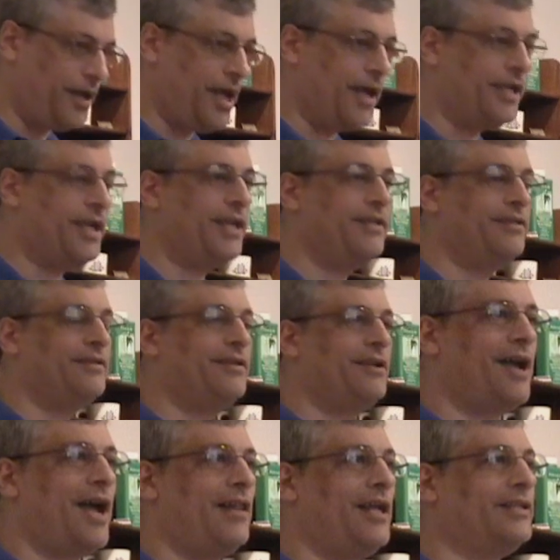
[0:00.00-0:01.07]
Again,
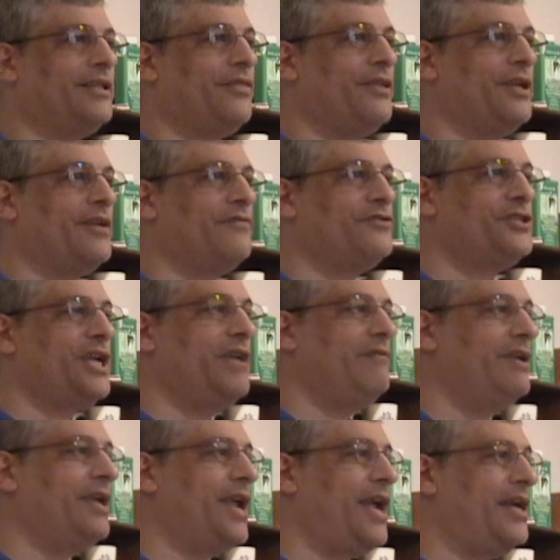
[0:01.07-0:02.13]
I like to think of
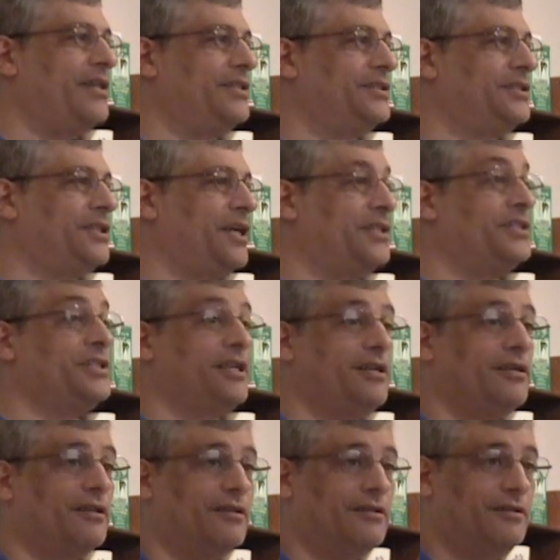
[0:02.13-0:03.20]
shaving as a
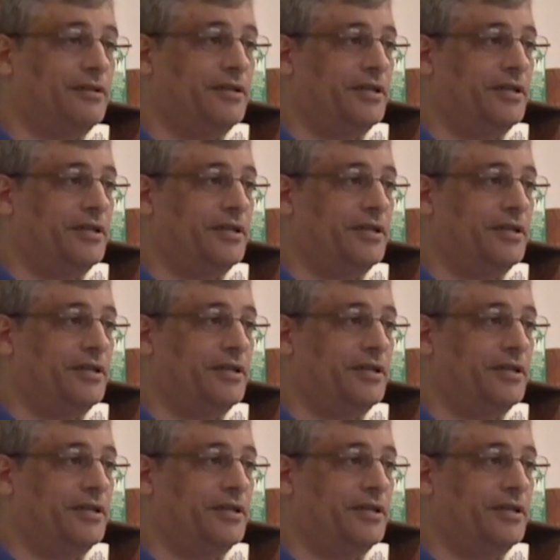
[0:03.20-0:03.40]
skill.